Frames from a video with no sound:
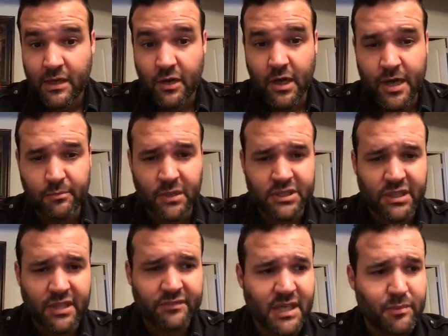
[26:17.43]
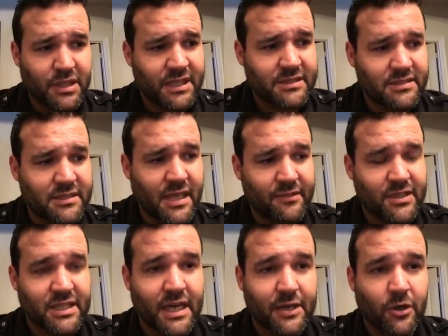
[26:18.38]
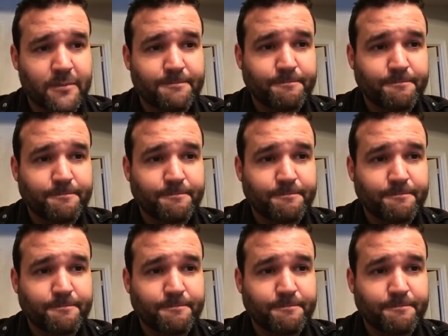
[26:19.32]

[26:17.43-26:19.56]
All right, much love. God bless. Have a good night, all.